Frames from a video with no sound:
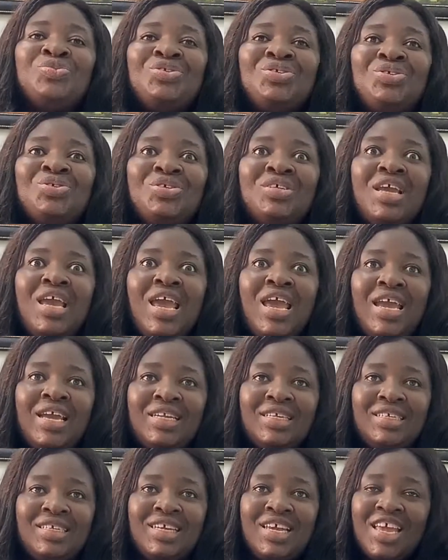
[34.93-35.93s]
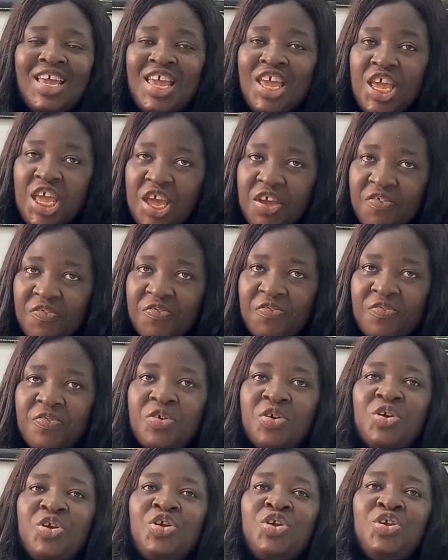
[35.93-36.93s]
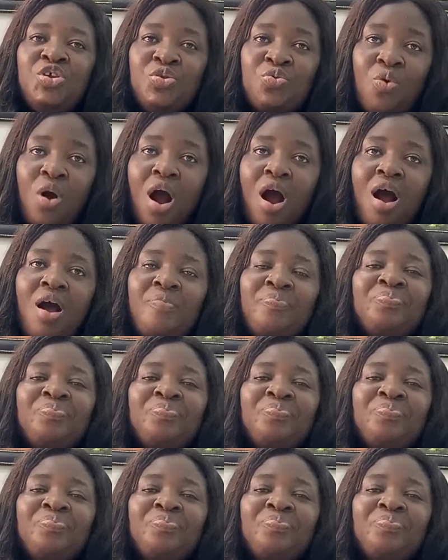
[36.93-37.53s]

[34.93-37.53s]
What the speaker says: to the end if you are